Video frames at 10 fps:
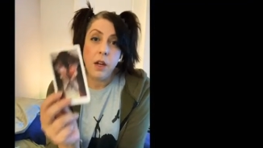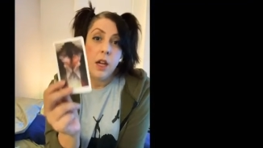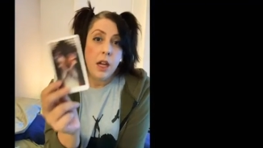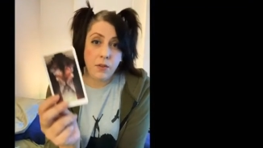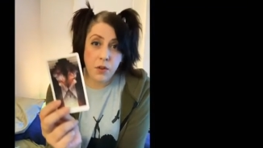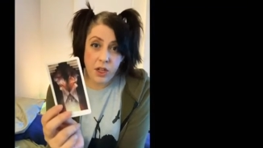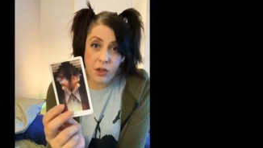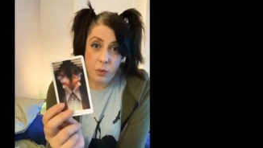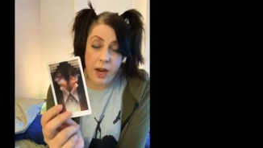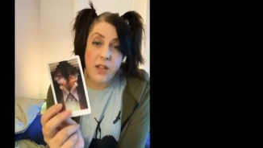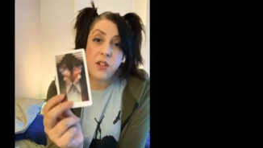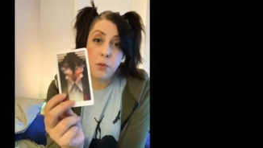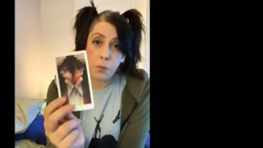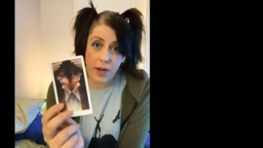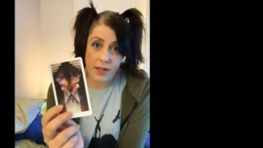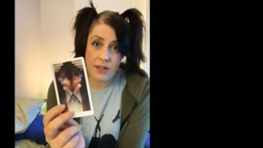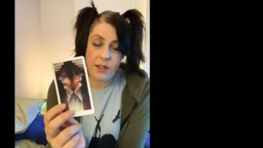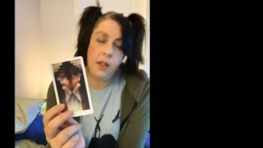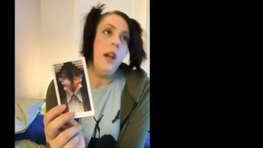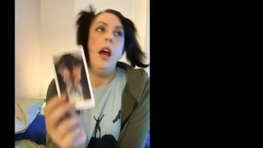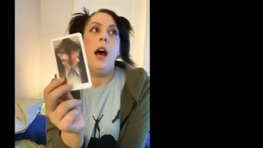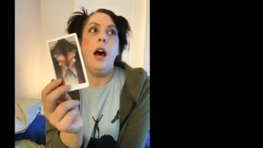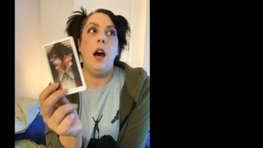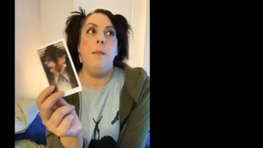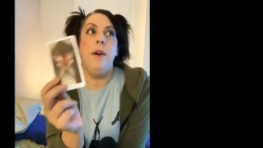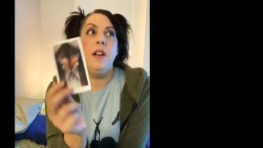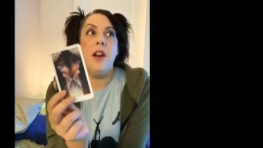If you need to rest, rest. Her